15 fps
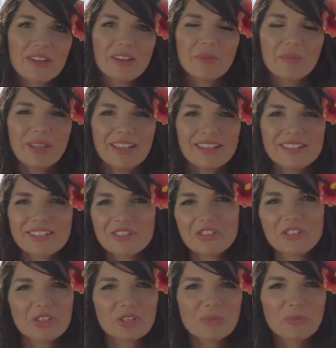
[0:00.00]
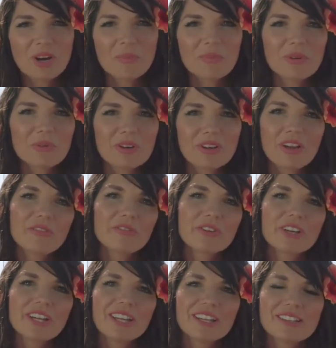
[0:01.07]
paying attention to your proper
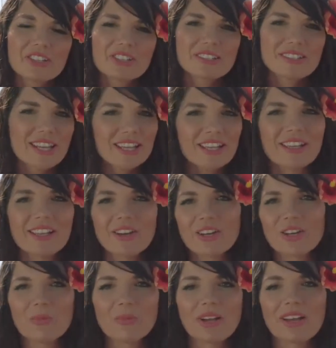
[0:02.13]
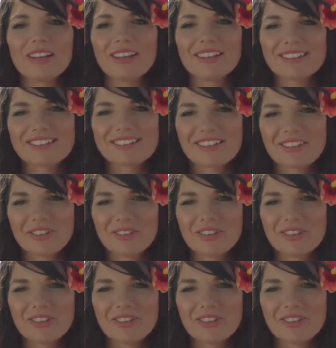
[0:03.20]
recovery and just taking care of your body. So,